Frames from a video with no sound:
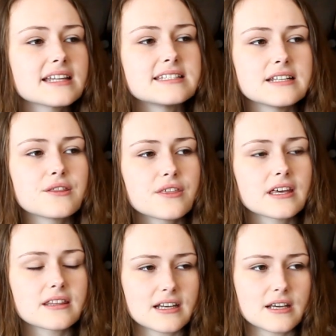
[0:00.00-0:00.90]
I did
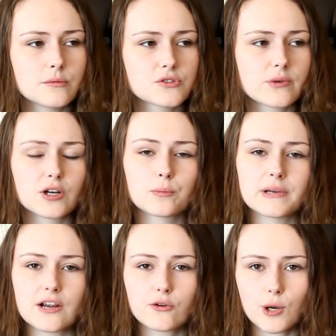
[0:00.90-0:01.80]
think that he was real,
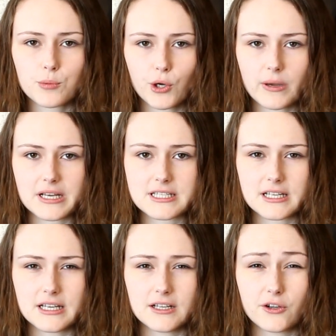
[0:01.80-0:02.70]
but I grew up going
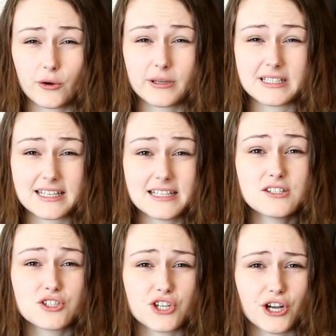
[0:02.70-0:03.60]
to
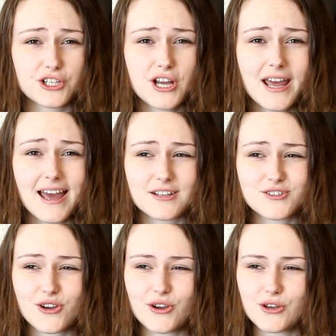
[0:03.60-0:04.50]
kids' church, and
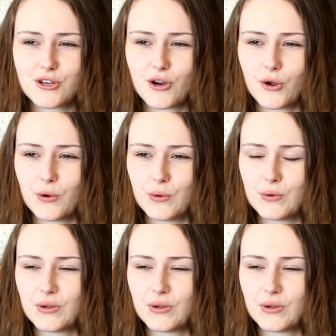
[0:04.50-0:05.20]
so, you know,